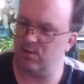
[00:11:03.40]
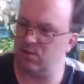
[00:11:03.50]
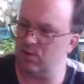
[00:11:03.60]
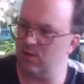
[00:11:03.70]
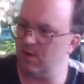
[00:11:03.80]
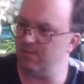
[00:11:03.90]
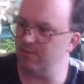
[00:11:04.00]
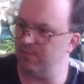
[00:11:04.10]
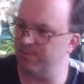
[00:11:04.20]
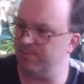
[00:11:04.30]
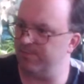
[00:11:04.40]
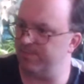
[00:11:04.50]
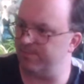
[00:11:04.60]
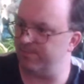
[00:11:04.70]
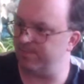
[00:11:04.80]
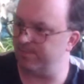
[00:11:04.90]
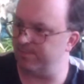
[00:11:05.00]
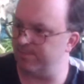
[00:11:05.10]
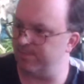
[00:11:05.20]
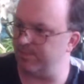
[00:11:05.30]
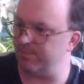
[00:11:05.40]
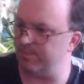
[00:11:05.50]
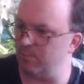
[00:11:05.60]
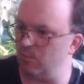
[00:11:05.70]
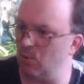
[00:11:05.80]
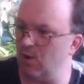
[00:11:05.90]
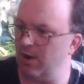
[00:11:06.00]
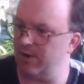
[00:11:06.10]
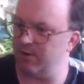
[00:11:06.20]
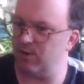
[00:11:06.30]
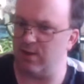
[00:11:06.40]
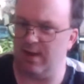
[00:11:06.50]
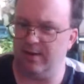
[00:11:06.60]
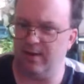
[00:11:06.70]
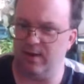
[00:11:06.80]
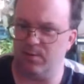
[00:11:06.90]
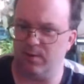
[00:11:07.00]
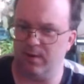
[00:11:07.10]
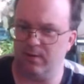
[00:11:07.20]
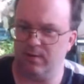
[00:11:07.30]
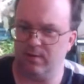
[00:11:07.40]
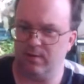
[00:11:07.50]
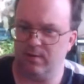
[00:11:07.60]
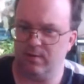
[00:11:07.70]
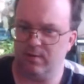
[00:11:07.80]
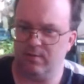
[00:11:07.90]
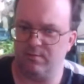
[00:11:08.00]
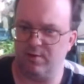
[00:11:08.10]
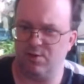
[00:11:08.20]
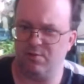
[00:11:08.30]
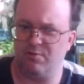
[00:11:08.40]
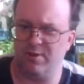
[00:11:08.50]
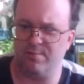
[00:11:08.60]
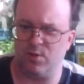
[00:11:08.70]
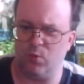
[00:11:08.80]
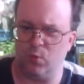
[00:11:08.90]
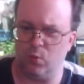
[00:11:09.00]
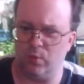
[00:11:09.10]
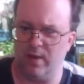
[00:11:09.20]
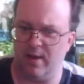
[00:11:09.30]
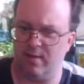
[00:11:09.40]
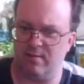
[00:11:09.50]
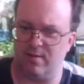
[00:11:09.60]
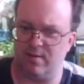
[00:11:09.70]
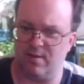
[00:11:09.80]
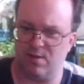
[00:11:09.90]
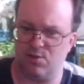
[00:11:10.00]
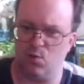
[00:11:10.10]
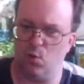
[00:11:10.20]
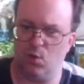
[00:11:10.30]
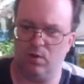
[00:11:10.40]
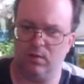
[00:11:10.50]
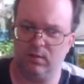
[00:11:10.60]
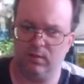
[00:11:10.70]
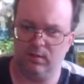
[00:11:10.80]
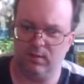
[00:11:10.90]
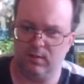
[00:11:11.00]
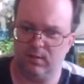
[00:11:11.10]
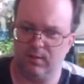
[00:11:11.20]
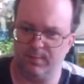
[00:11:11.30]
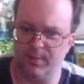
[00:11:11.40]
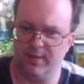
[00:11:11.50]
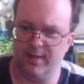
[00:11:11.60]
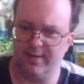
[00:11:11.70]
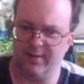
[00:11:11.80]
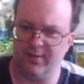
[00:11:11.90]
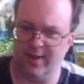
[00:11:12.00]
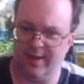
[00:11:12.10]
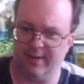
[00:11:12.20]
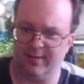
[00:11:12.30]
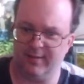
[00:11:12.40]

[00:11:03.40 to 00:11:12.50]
She never, from what I understand anyway, fractured ribs. Oh yeah, they're sore. Been there, done that.